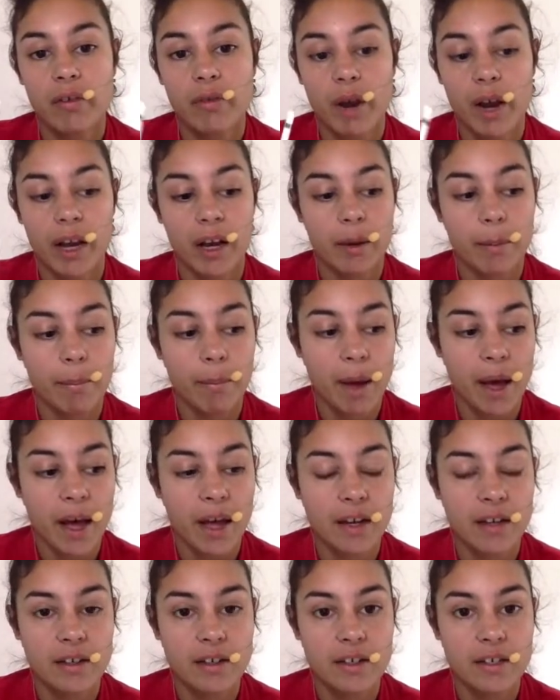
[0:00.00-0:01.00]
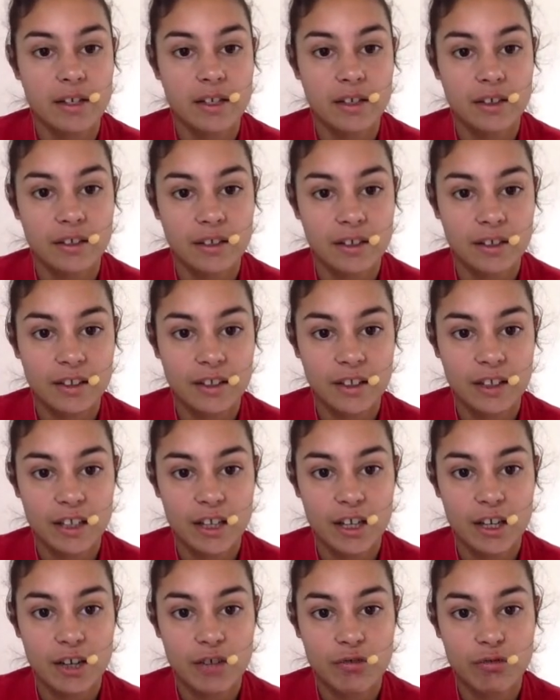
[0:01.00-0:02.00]
recommend
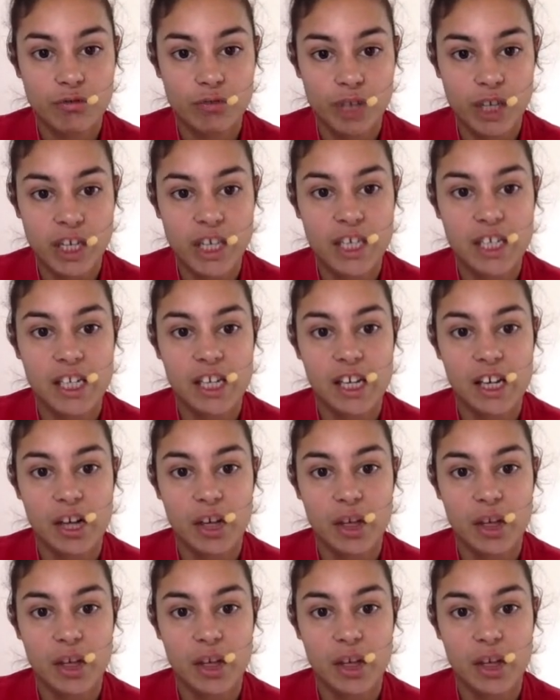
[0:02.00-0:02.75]
reading